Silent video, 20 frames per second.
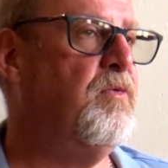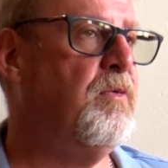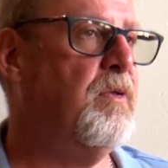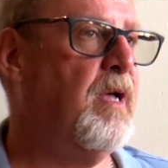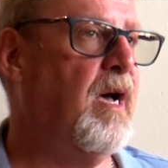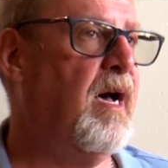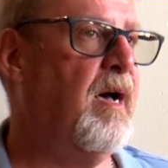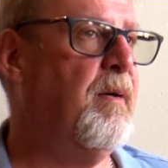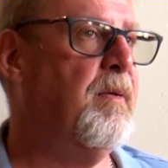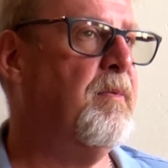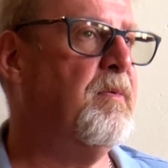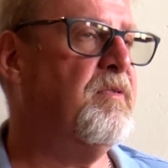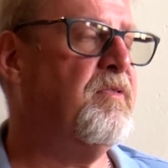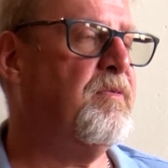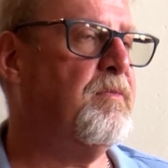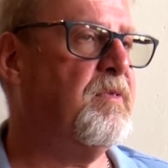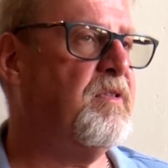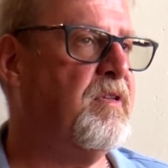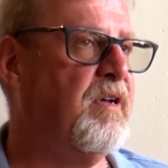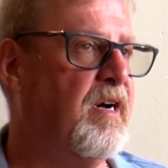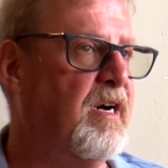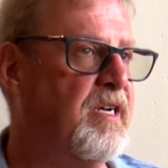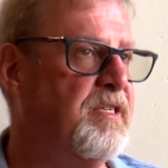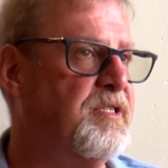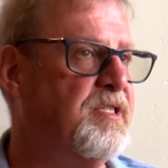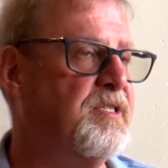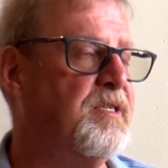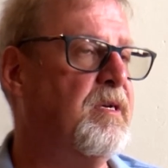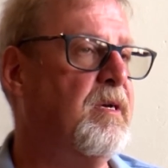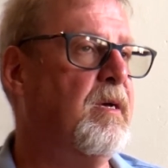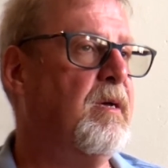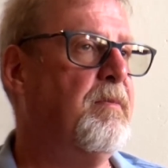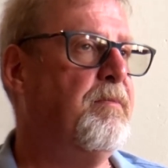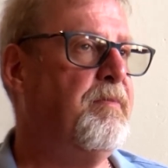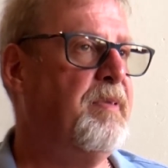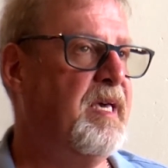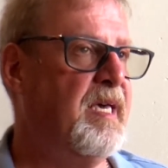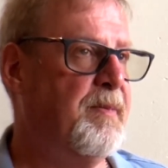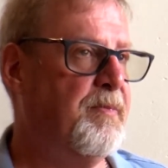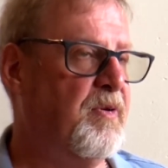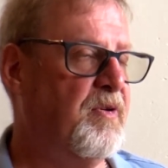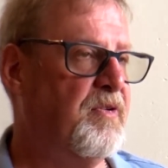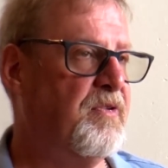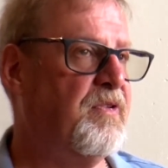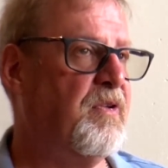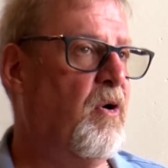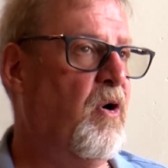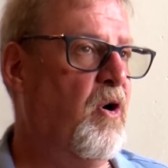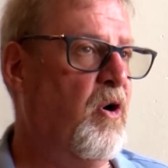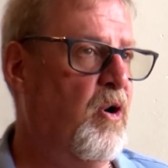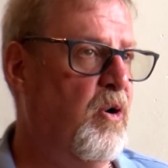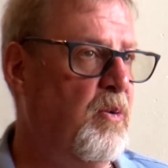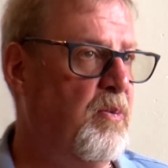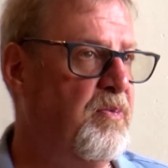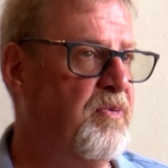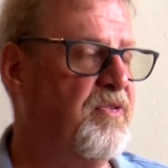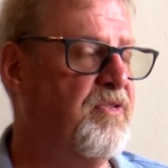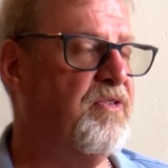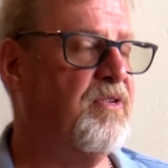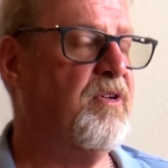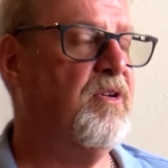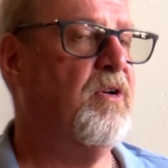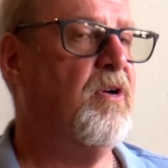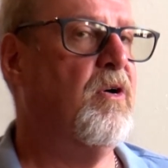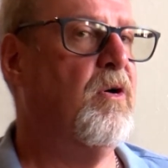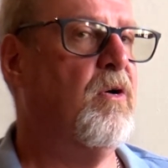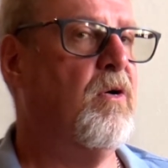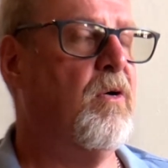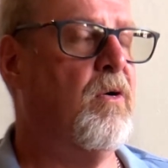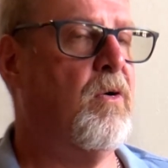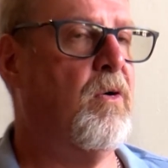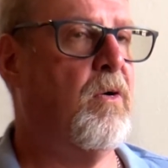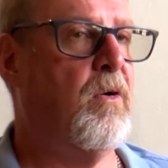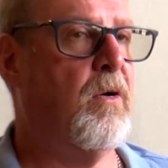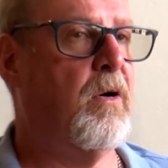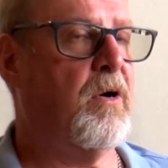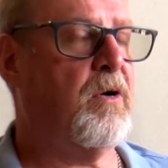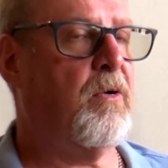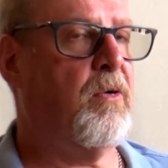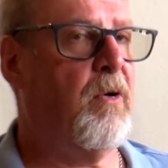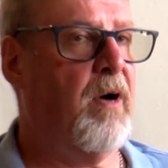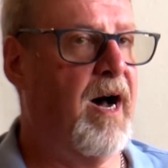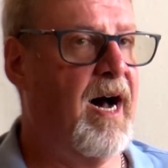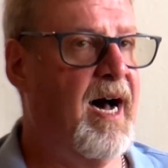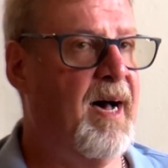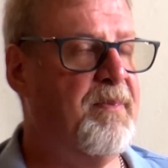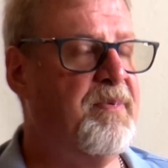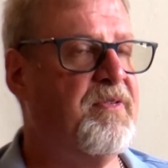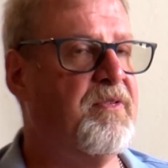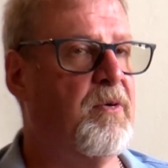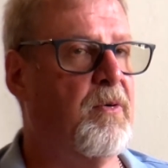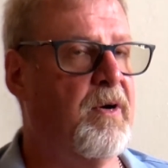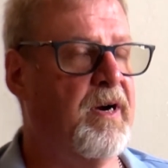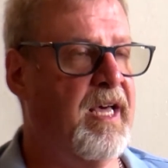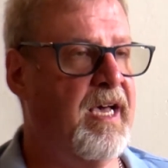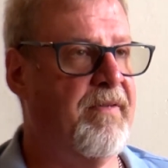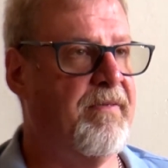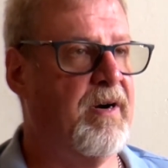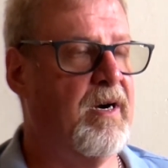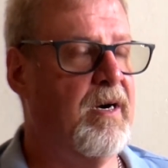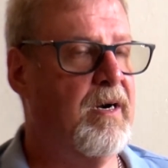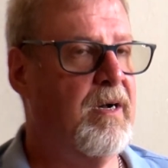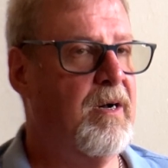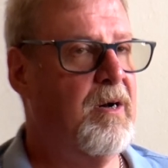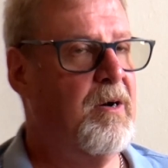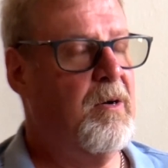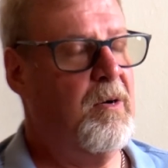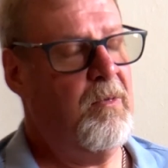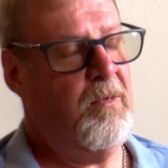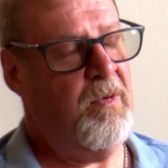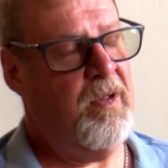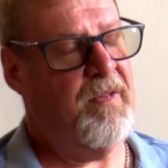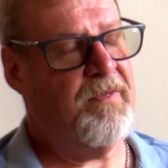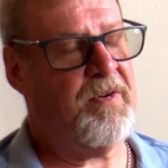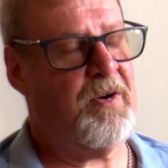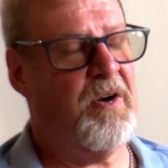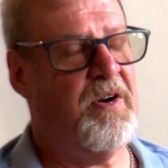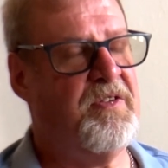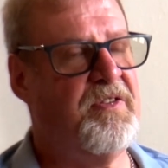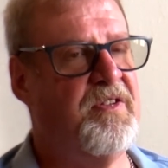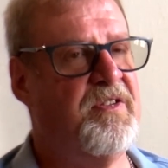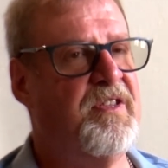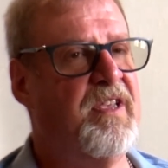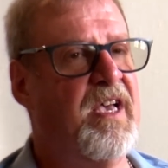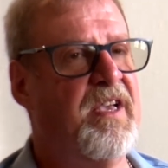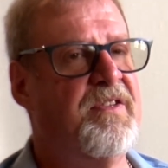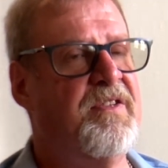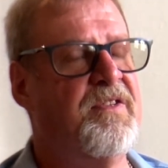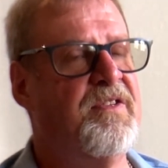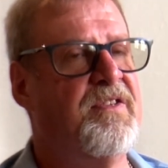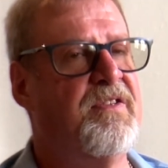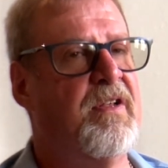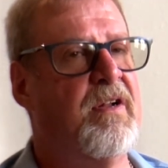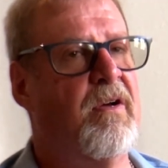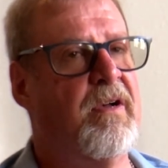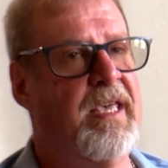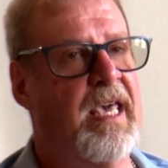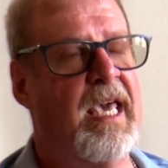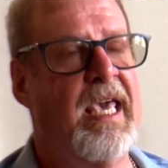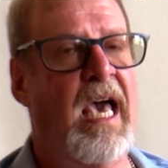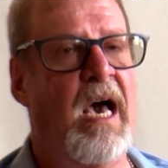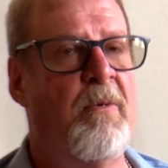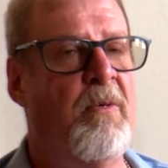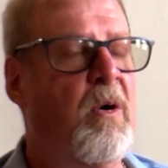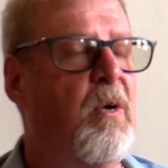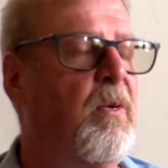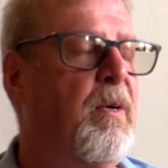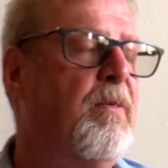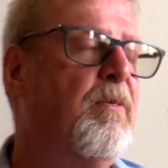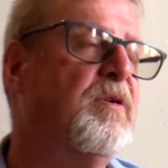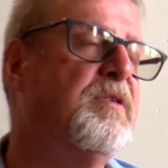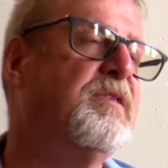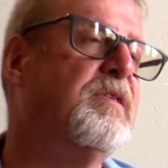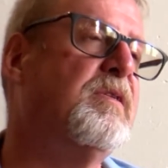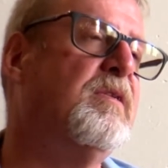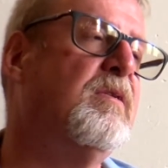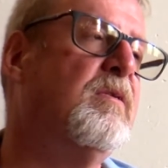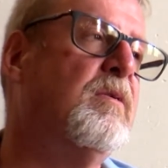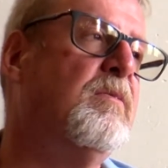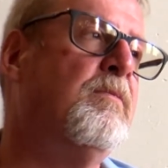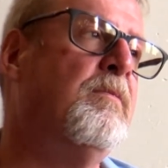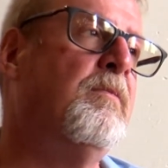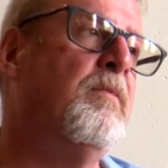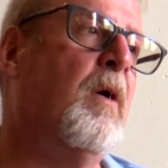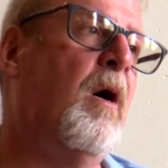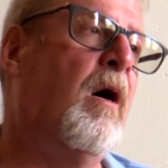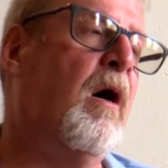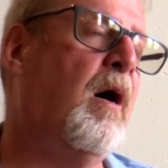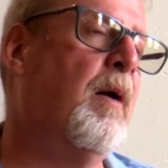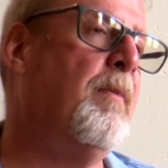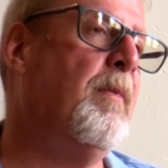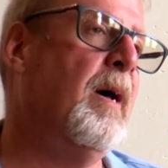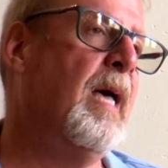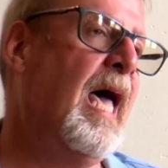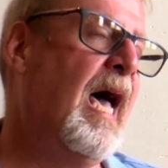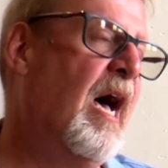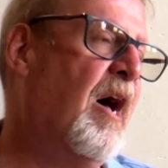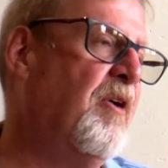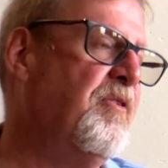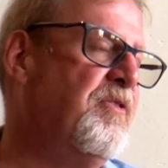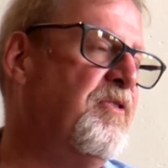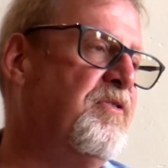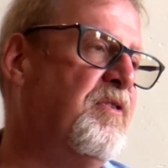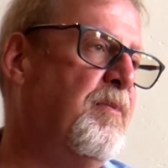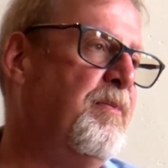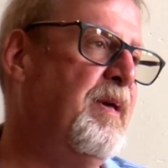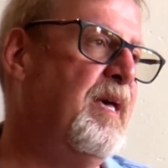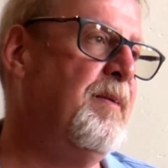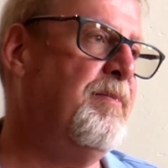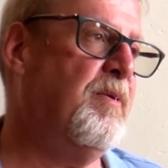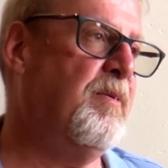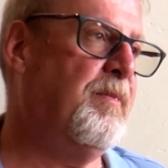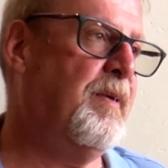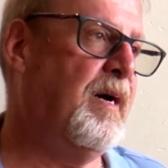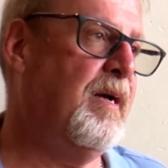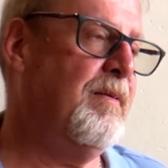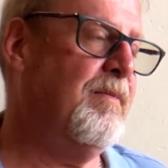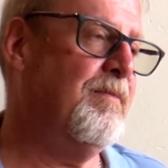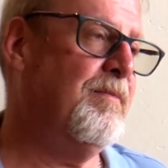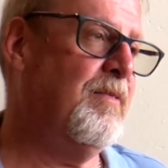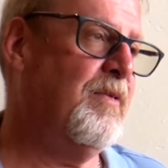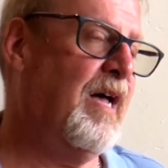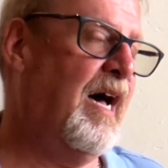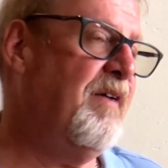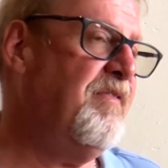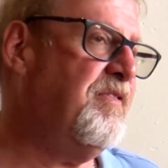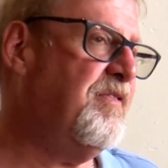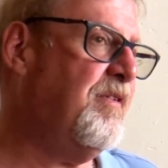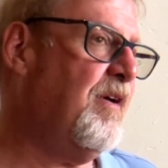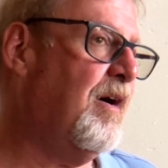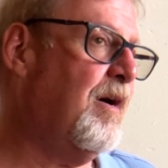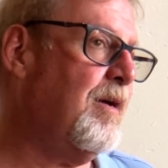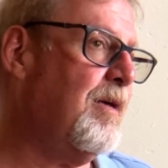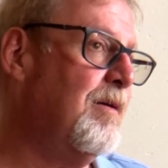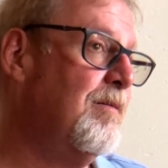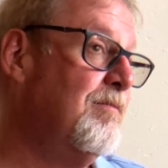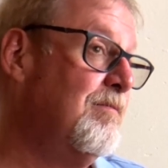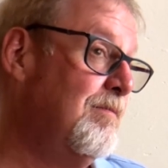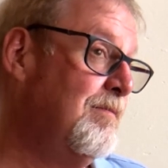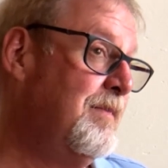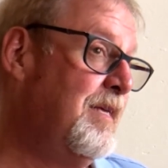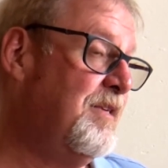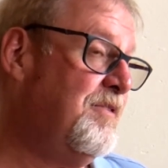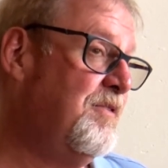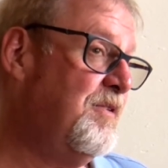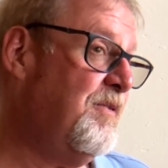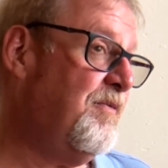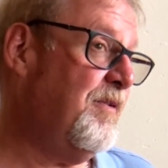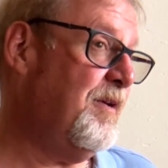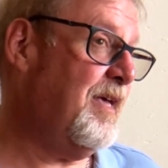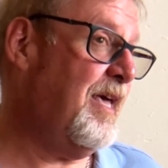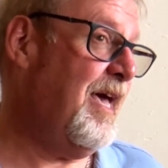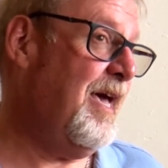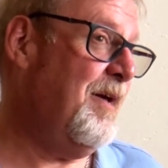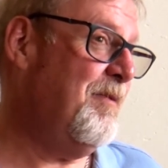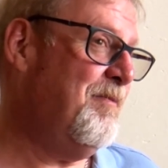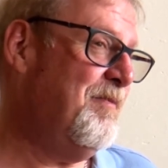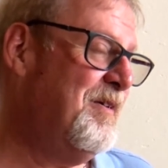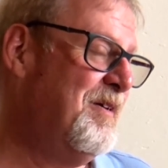not touch people's homes or crops or whatever. Well, of course, the Texans said, okay, yeah, well, we won't harm houses or people, but livestock, that's a different game.